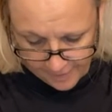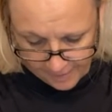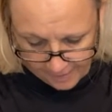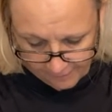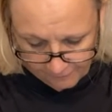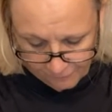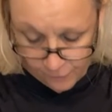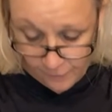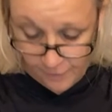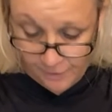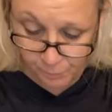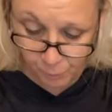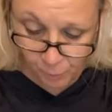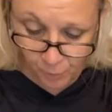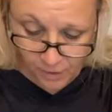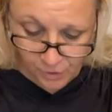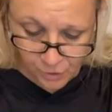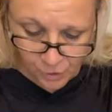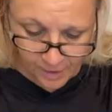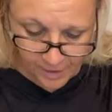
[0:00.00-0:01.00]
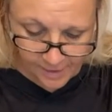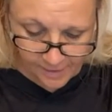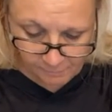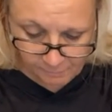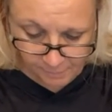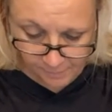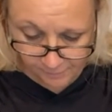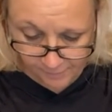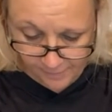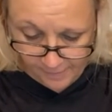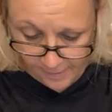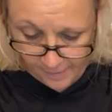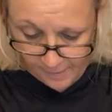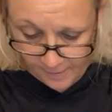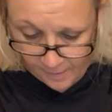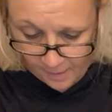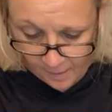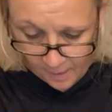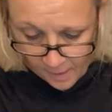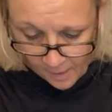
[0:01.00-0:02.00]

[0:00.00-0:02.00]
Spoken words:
that for this project, but then